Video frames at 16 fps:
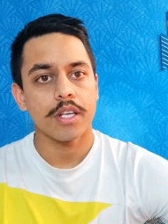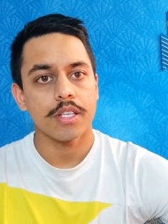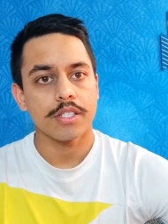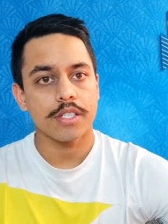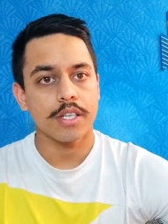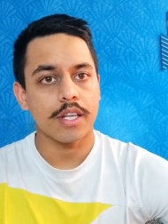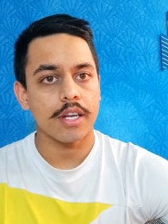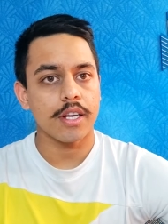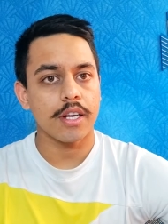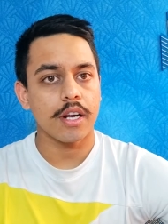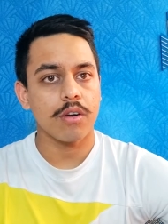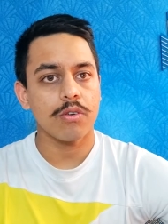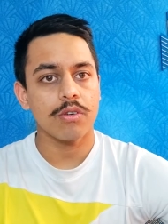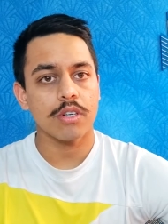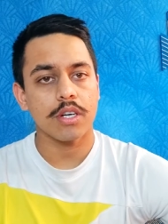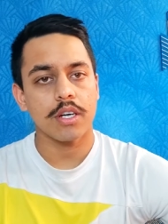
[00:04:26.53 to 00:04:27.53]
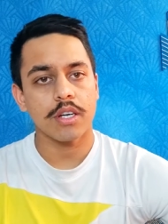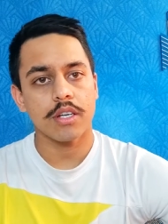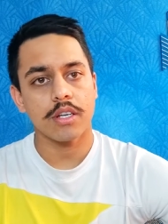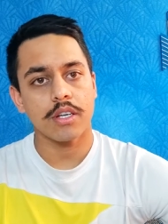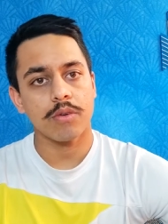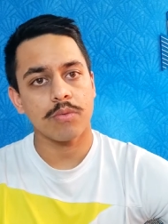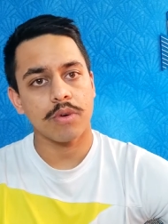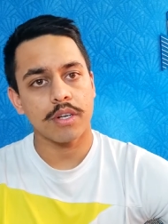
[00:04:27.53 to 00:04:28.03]
Screenout
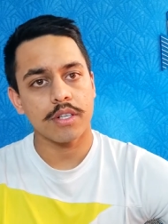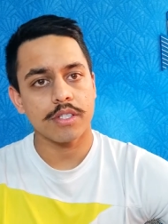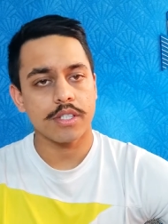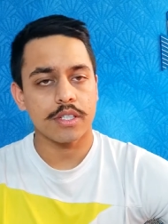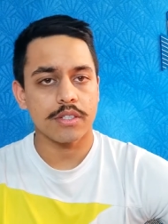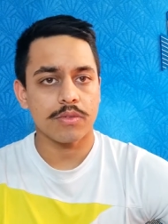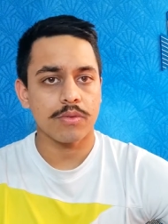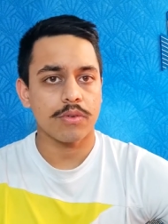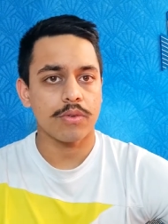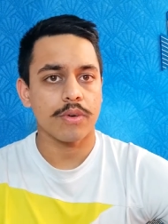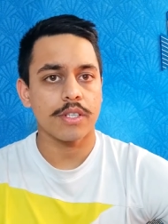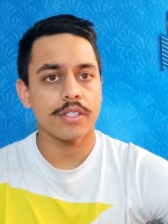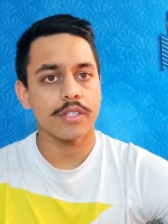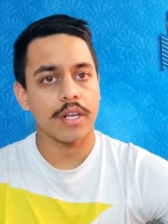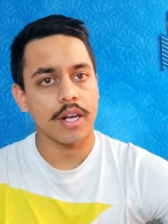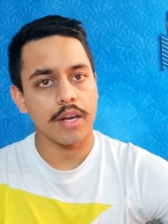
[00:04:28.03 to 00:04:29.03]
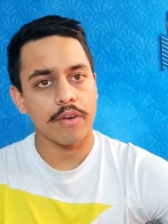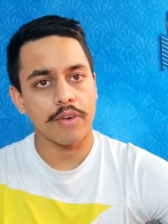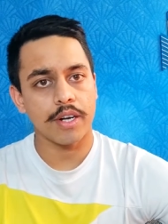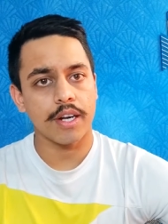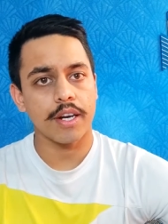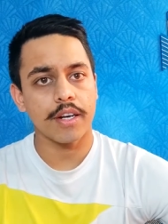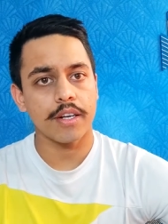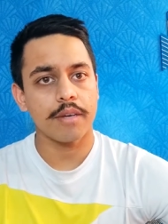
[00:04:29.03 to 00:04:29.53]
ones are the ones that have
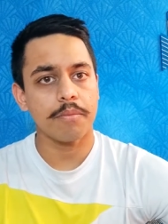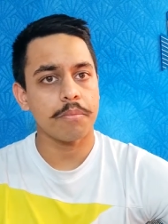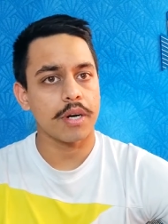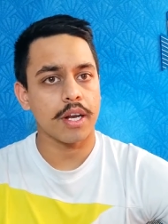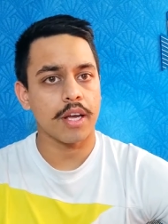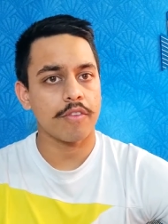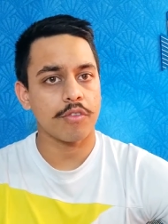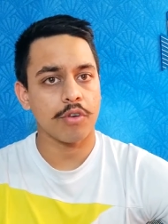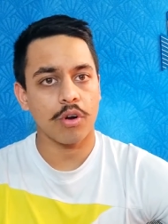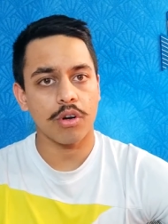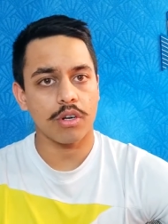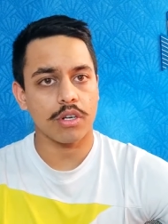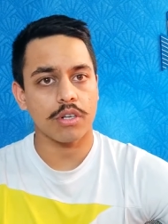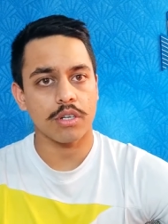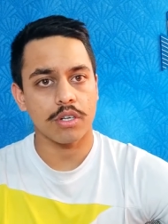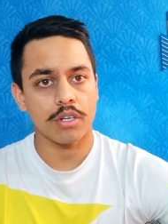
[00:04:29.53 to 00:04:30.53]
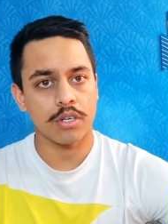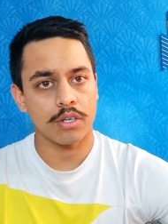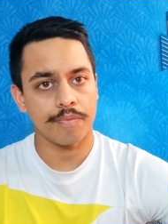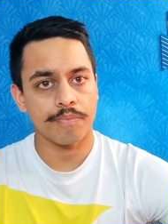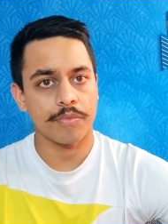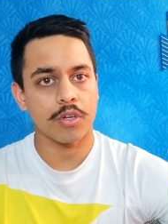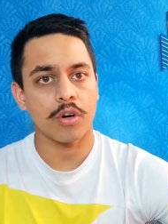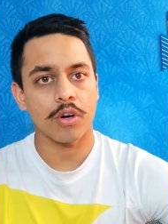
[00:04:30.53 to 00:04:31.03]
attended but have not
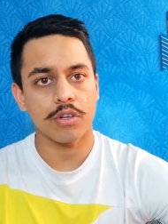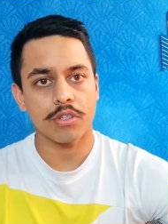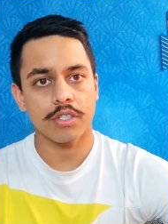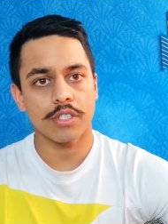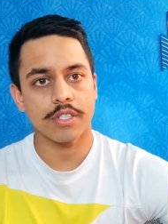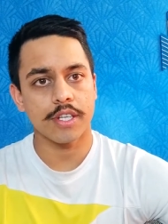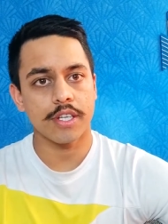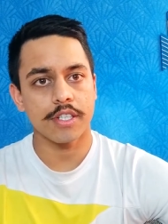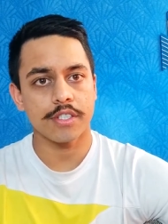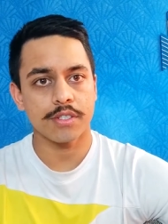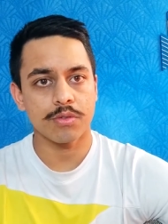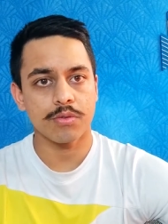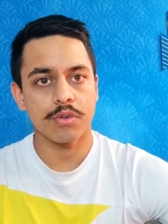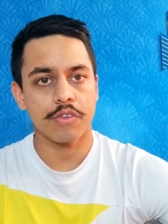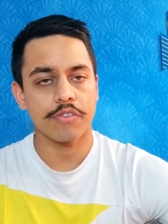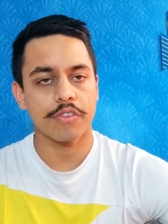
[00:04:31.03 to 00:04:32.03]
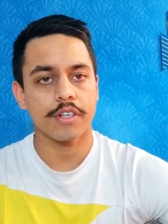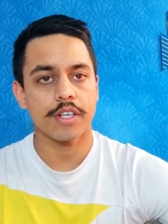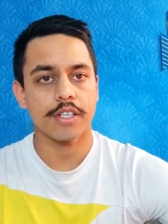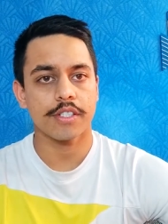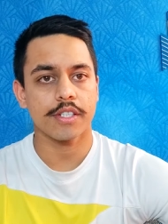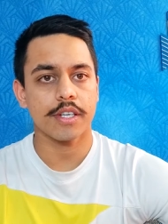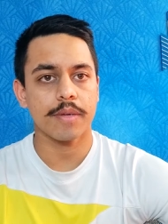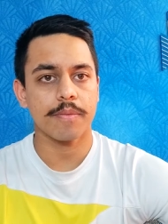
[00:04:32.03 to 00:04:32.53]
gone to the stage 2 of the
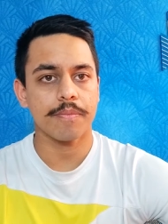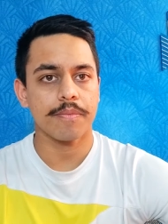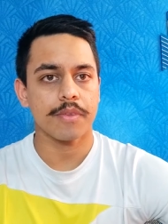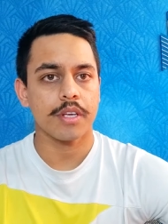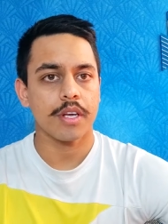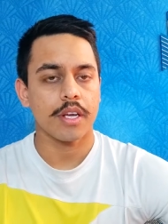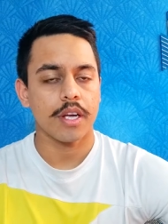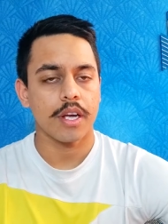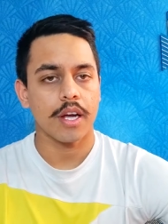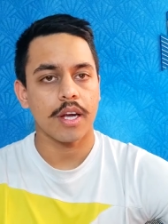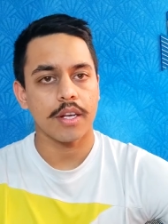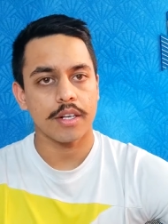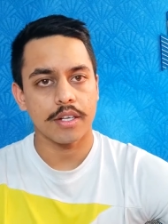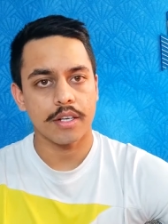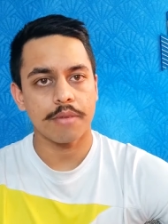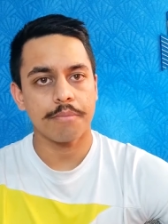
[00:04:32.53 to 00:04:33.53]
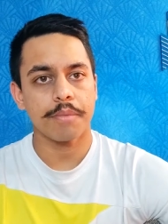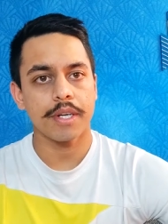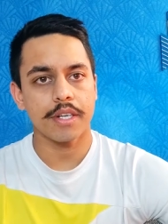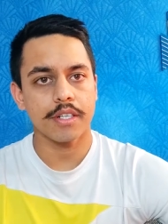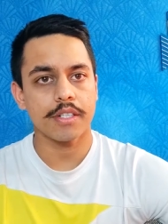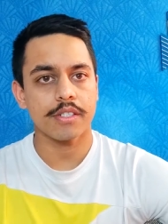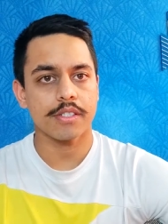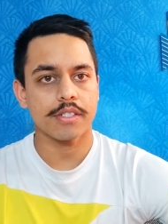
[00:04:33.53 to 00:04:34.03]
testing. And
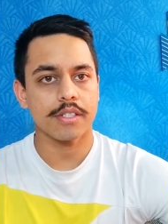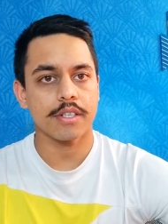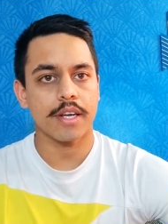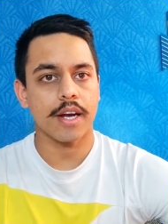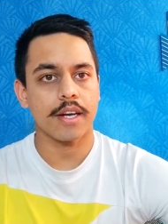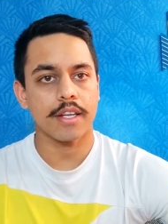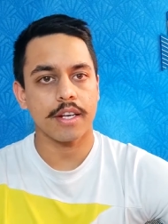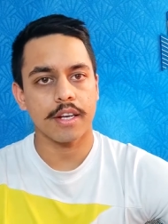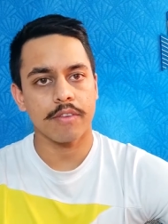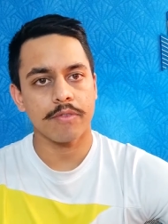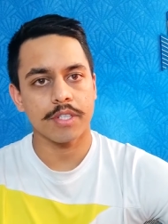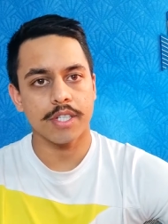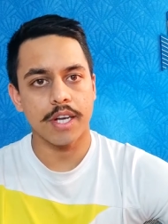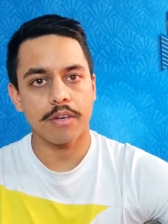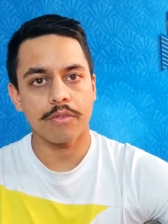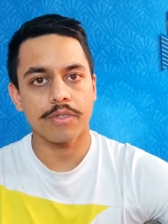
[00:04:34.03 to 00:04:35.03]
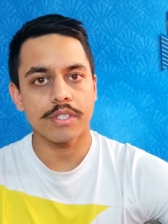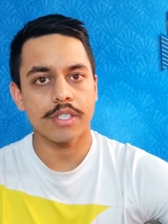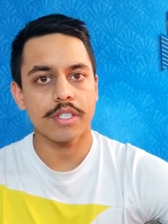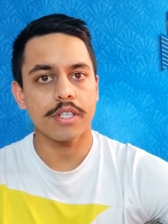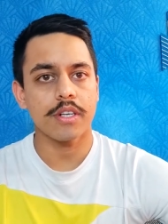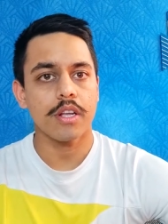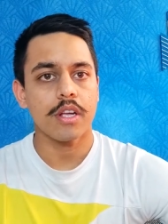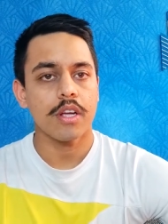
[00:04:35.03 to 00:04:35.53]
repeaters, the category which I was
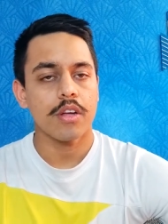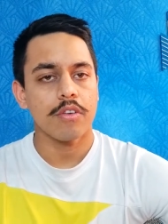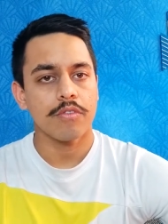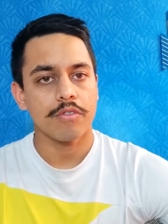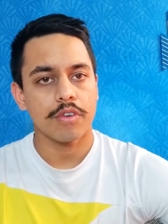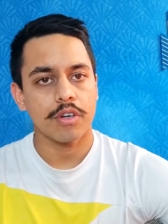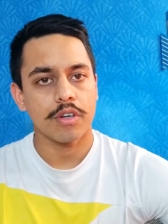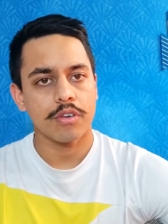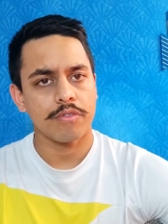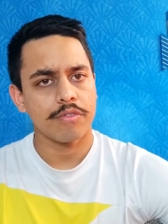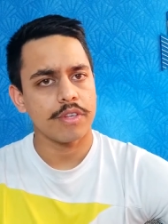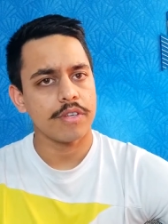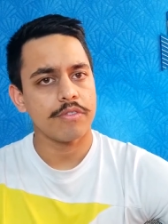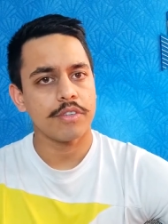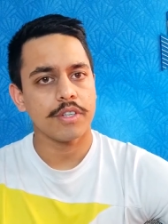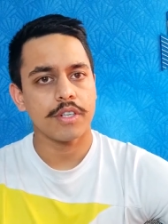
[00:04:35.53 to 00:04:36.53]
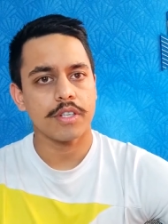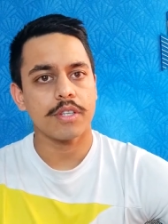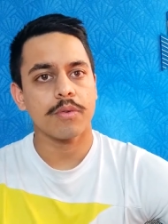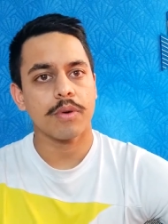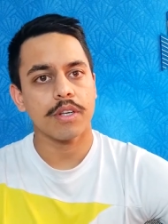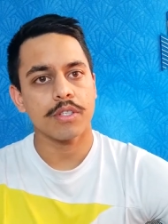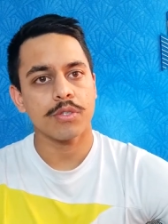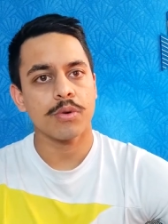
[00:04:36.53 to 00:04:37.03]
in, we were the
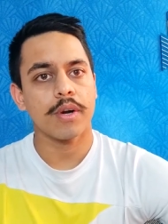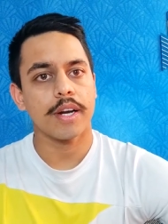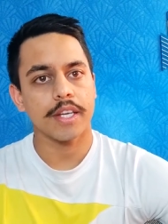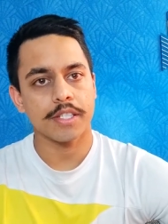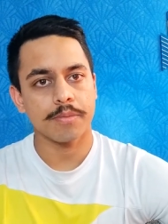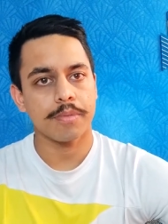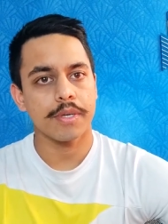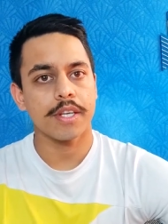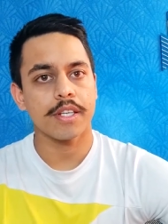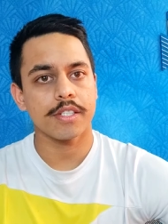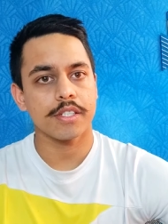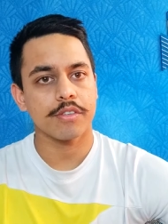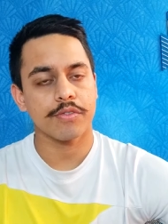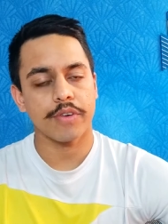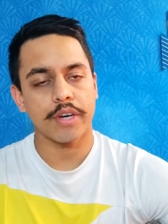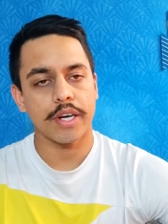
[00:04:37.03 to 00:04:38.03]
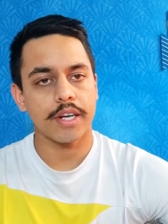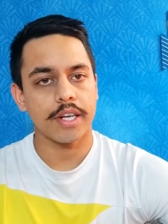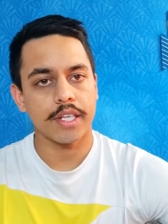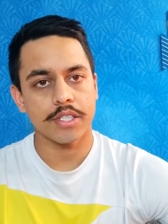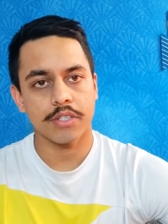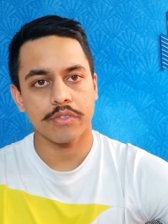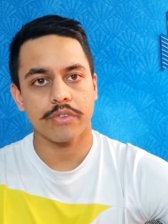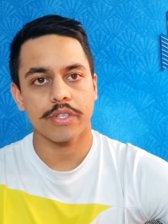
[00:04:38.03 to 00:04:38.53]
ones who had experienced the 5
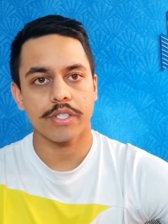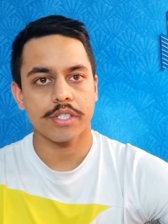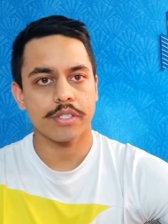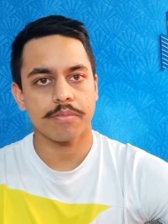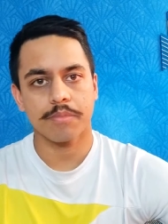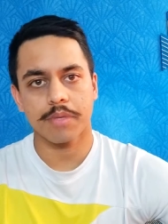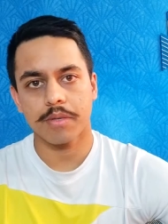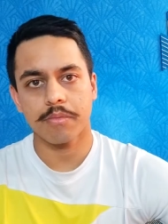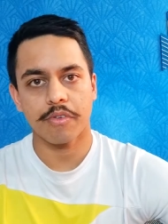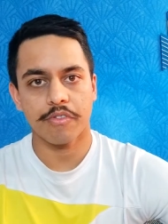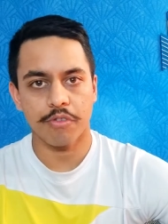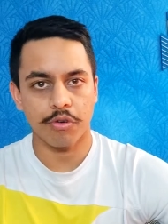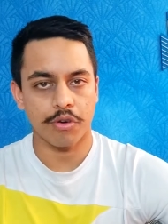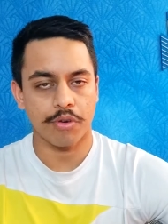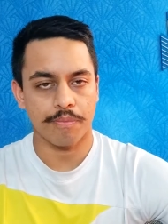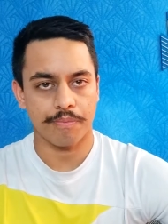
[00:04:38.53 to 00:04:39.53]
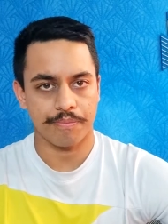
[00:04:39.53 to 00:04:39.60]
days of SSB before.